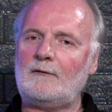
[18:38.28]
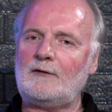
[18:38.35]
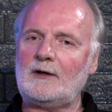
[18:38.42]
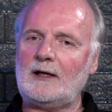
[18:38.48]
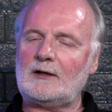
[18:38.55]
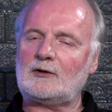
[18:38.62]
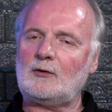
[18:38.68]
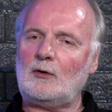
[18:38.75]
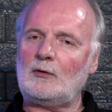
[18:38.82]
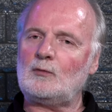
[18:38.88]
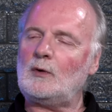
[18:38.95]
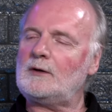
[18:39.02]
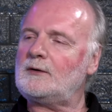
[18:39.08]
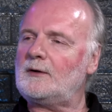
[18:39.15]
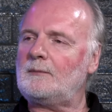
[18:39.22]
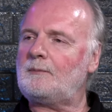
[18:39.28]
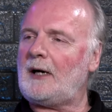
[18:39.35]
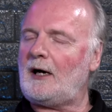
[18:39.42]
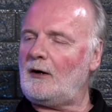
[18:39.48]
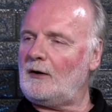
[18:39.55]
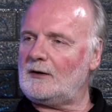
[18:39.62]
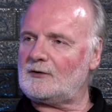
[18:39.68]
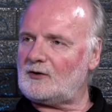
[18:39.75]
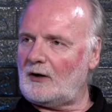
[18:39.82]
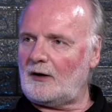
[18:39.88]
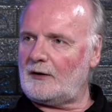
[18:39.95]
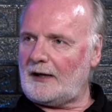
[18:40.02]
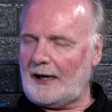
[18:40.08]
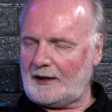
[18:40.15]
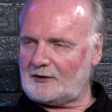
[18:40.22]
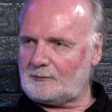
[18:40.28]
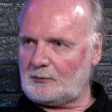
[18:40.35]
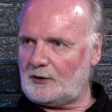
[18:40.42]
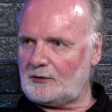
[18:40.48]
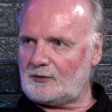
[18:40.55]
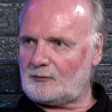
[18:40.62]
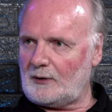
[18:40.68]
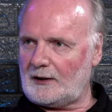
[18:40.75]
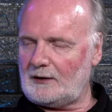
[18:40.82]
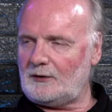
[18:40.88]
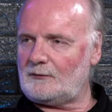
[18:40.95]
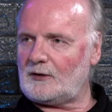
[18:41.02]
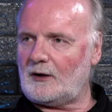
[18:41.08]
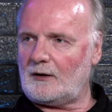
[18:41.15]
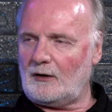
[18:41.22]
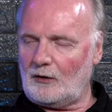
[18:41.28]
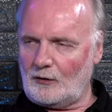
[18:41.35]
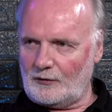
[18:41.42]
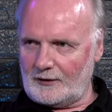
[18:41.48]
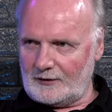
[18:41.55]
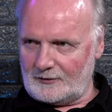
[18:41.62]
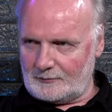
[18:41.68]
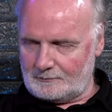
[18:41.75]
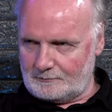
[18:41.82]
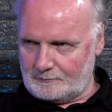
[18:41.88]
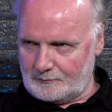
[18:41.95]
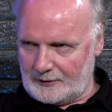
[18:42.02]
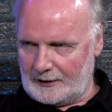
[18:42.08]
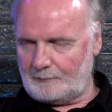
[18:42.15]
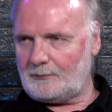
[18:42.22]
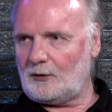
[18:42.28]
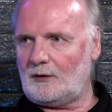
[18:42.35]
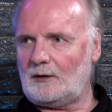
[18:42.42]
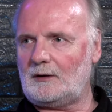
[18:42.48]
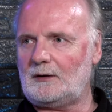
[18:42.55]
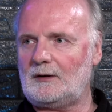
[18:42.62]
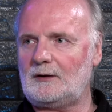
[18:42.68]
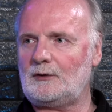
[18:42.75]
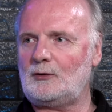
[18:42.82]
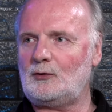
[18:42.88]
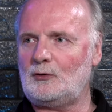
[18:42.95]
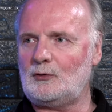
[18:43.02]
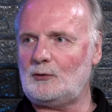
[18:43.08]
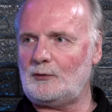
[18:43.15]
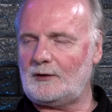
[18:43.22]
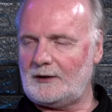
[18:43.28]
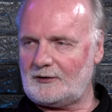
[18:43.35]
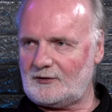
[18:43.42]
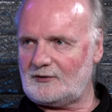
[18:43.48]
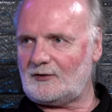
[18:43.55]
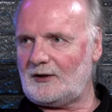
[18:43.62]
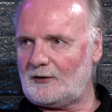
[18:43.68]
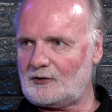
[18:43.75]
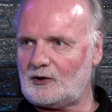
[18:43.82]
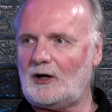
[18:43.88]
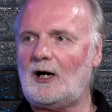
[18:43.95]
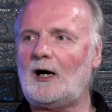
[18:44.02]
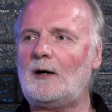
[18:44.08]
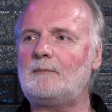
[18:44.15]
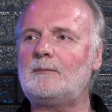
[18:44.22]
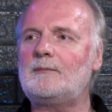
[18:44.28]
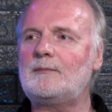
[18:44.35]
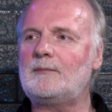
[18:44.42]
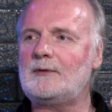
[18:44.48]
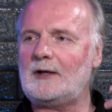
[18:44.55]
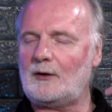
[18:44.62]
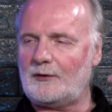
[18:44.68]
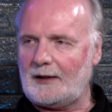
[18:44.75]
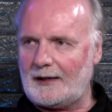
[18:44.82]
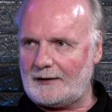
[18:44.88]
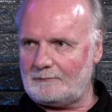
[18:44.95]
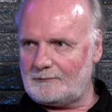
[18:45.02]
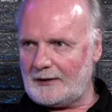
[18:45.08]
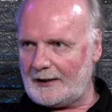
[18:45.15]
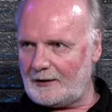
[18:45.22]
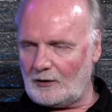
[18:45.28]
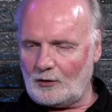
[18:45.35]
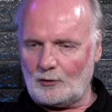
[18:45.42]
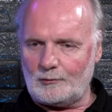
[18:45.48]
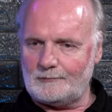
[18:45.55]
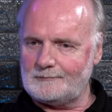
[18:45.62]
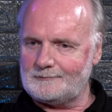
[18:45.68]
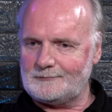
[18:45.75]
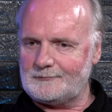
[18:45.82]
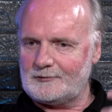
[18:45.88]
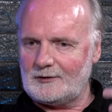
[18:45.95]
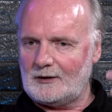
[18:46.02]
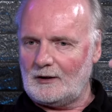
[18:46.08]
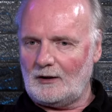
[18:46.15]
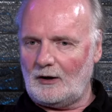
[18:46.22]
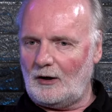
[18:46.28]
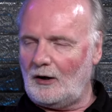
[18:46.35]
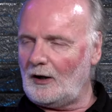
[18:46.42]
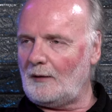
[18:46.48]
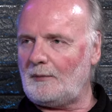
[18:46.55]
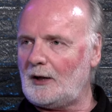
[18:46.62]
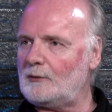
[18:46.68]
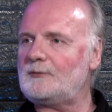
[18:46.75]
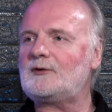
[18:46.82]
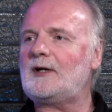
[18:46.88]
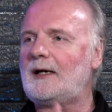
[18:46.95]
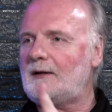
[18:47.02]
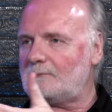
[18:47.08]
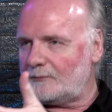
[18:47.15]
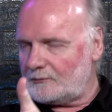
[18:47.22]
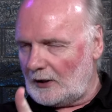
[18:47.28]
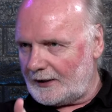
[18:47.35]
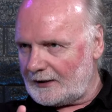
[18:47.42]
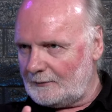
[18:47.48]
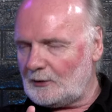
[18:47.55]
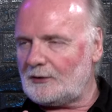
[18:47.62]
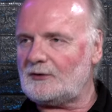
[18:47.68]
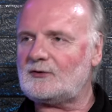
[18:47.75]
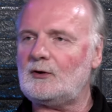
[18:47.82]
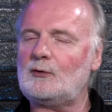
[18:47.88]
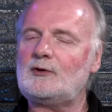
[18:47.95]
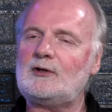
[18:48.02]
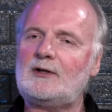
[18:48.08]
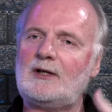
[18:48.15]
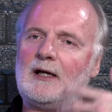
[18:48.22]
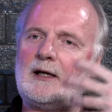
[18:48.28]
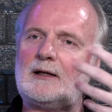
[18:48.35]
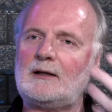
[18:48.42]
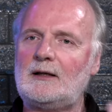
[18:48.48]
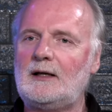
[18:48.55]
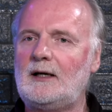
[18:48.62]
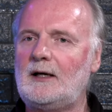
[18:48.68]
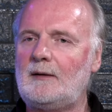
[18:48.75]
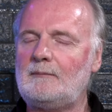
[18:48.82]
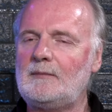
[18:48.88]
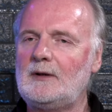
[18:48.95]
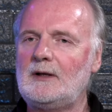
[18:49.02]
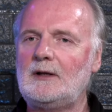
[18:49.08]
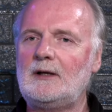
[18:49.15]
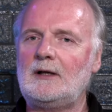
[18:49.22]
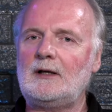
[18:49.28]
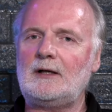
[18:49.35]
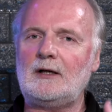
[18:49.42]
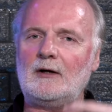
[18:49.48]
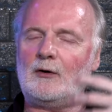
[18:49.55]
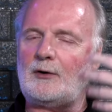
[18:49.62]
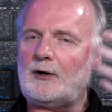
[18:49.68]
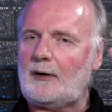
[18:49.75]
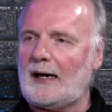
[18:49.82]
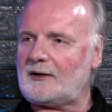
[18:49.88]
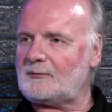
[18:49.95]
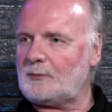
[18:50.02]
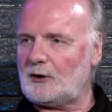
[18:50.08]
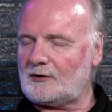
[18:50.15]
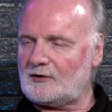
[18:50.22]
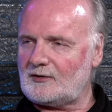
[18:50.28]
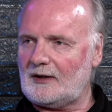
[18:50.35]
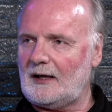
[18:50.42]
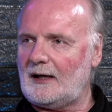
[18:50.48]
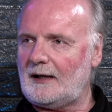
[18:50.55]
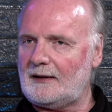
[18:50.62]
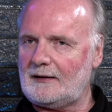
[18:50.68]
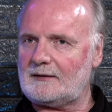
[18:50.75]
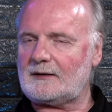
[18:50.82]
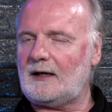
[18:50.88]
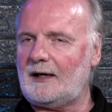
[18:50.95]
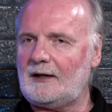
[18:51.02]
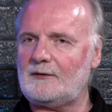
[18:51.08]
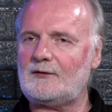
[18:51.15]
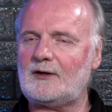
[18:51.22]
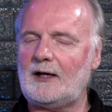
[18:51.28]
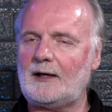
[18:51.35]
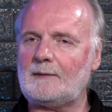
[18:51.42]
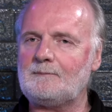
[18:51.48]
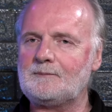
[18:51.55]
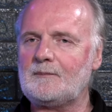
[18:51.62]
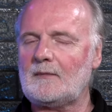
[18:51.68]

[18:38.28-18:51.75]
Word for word: get told, well, the parents aren't experts, right? You've got all these people who this is their job. You know, they know all about, say, talking about the SOGI thing. You know, they're experts in this kind of thing.